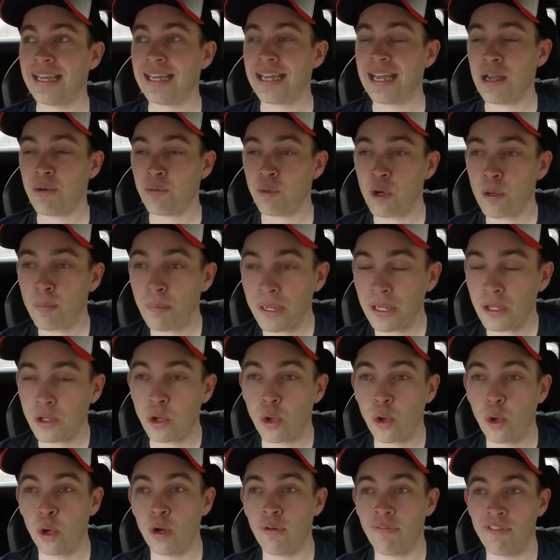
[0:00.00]
It would be
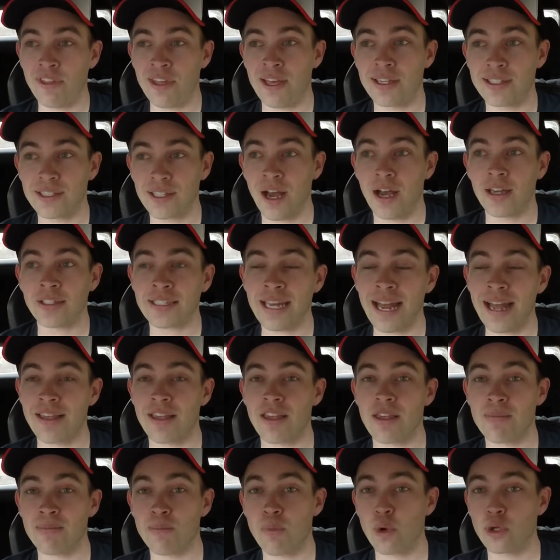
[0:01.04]
cool if the exhaust had
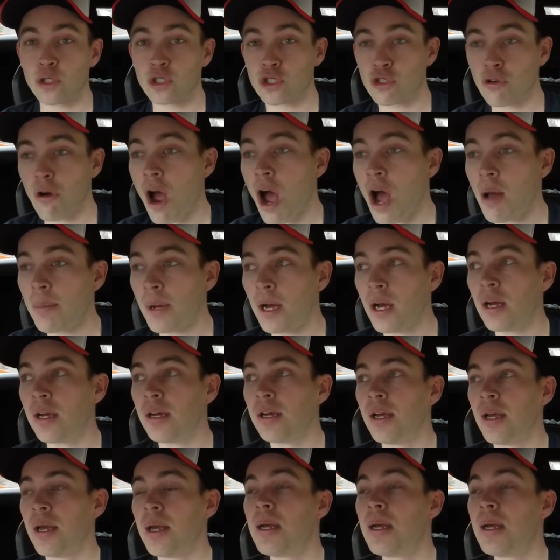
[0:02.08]
some more drama,